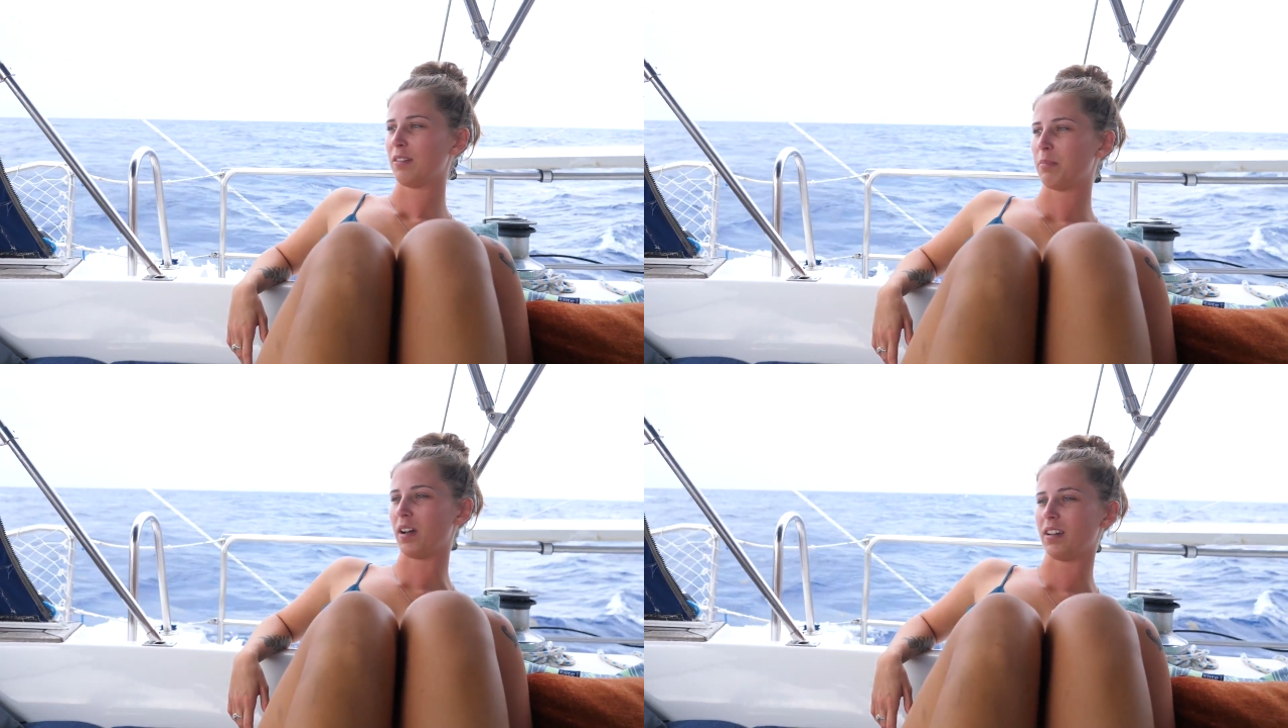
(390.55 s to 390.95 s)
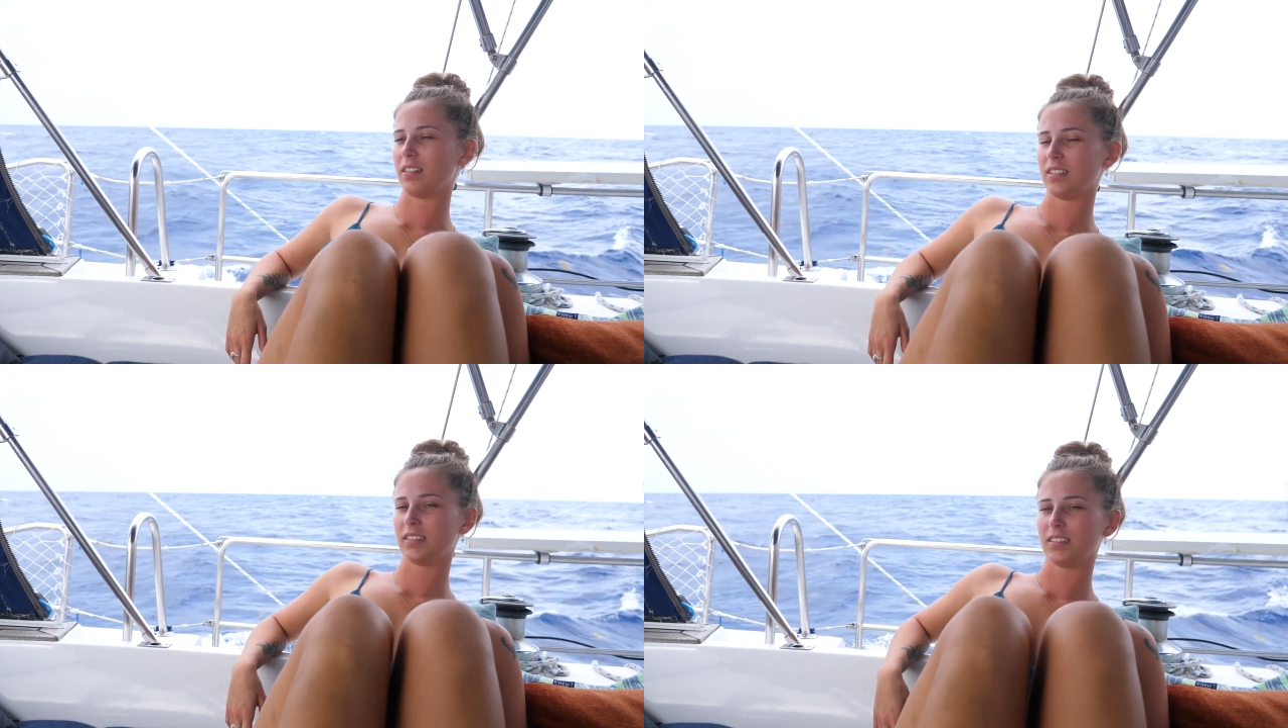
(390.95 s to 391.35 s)
But
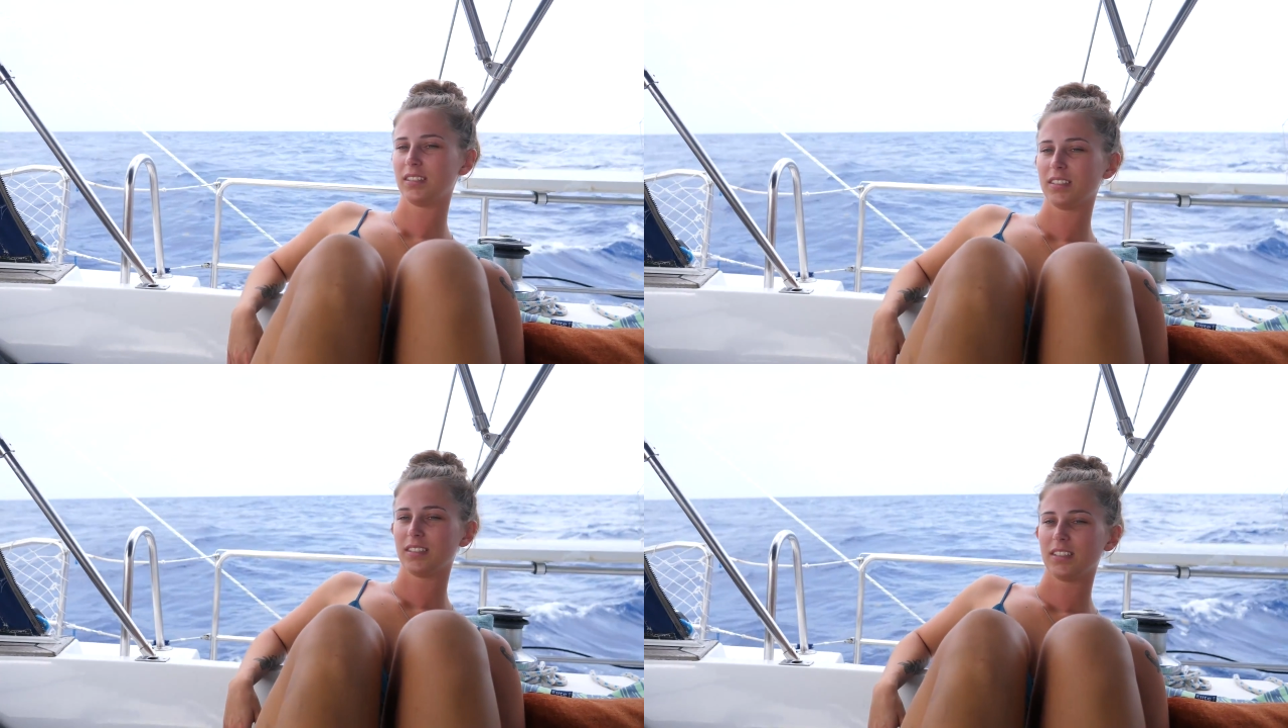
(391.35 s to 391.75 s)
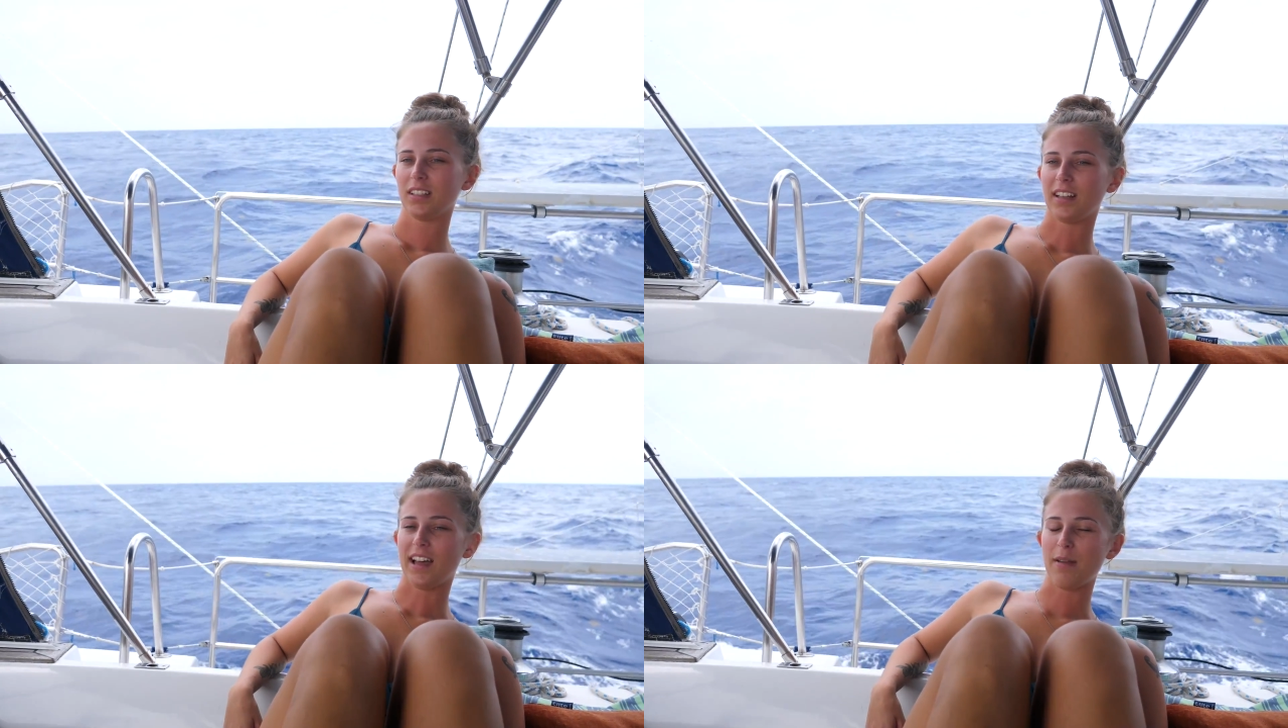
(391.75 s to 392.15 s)

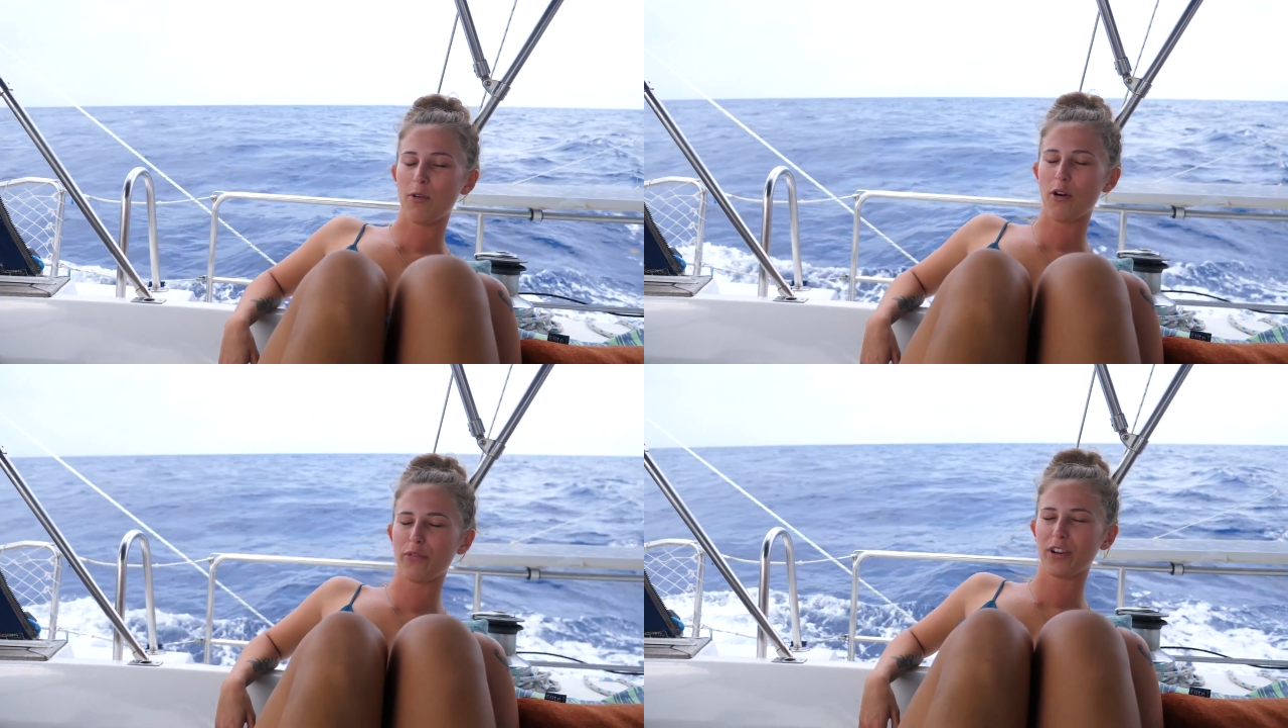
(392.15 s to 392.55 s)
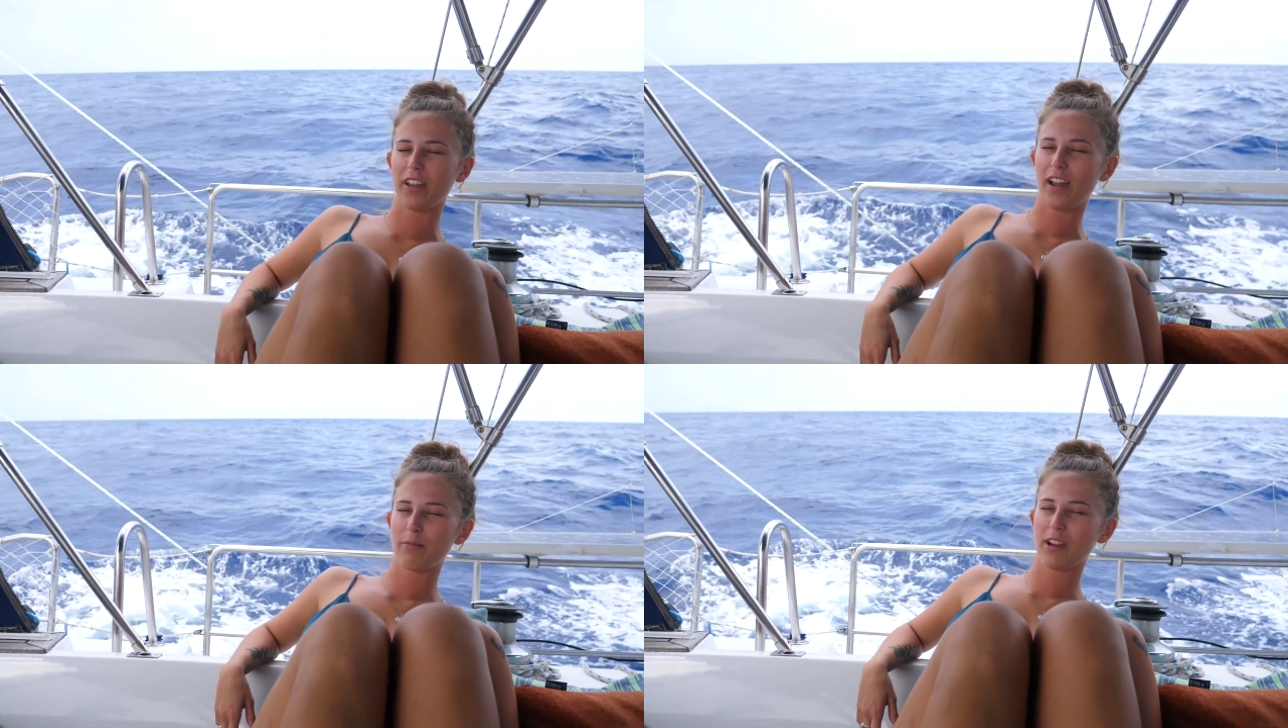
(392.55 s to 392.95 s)
I'm over
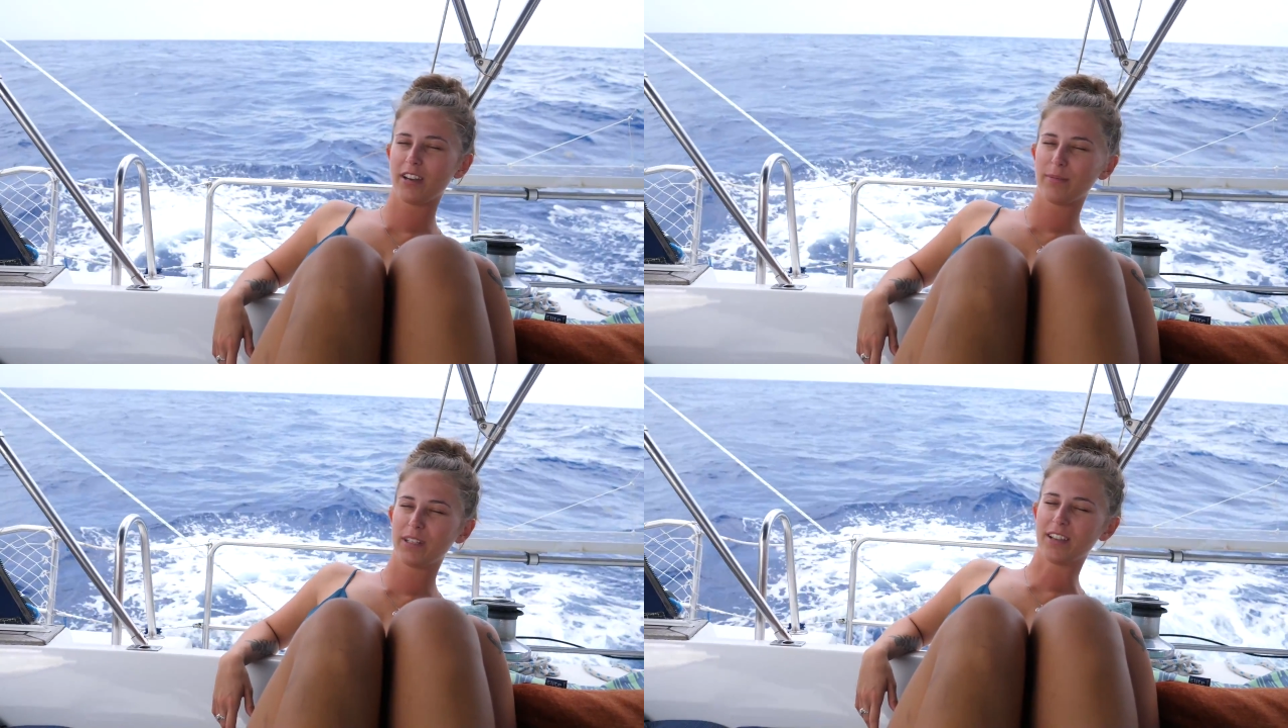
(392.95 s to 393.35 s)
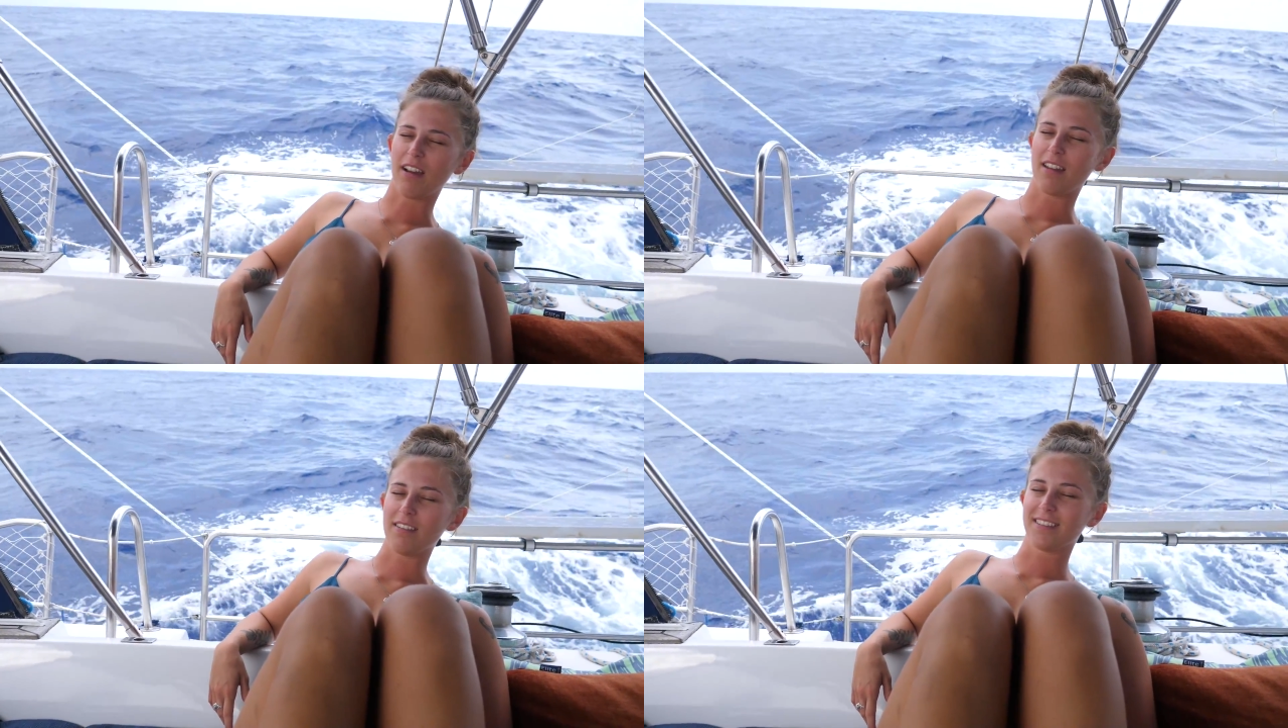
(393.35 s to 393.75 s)
it. I'm ready to be
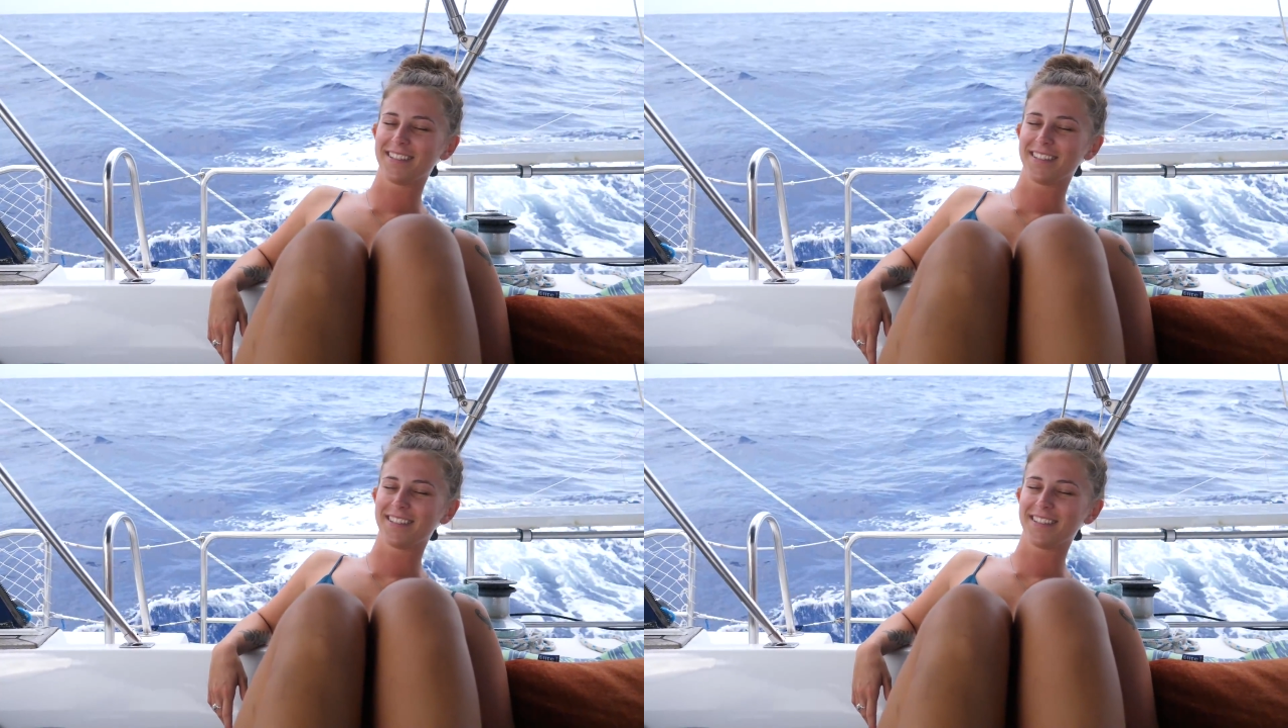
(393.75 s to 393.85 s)
done.